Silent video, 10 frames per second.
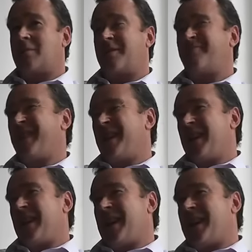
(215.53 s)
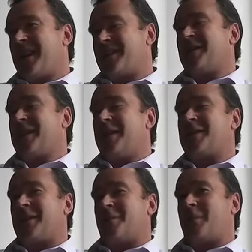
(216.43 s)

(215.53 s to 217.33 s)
Well, it isn't easy,